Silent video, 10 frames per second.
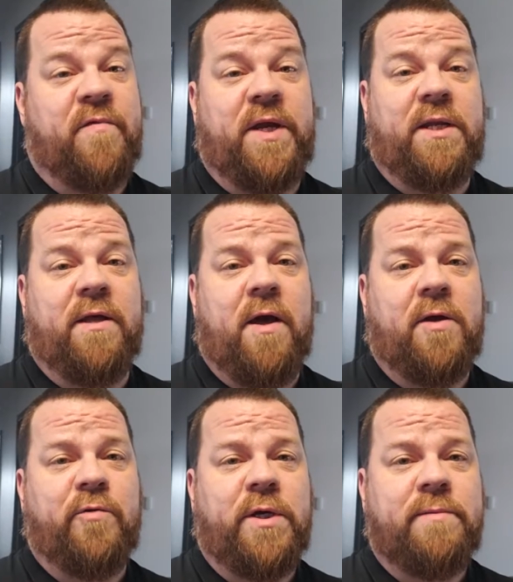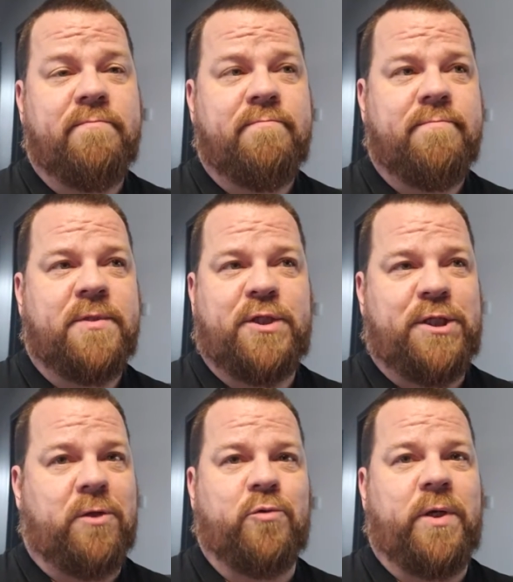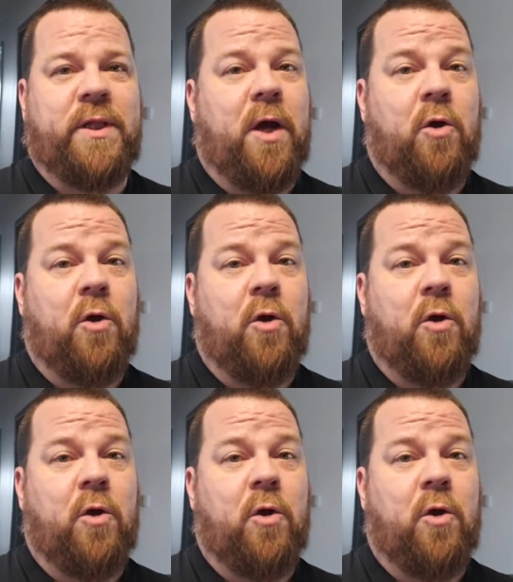feeding the hungry, sheltering the